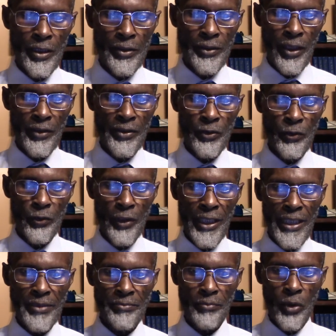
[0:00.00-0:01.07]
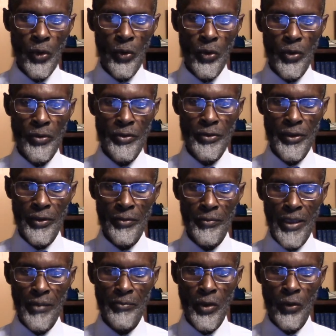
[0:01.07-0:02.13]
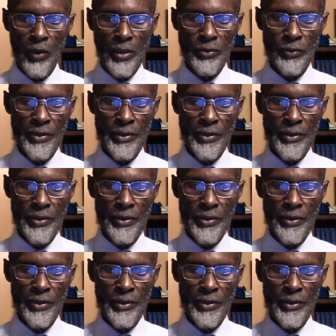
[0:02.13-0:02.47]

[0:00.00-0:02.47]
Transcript: now, the rainbow do you remember what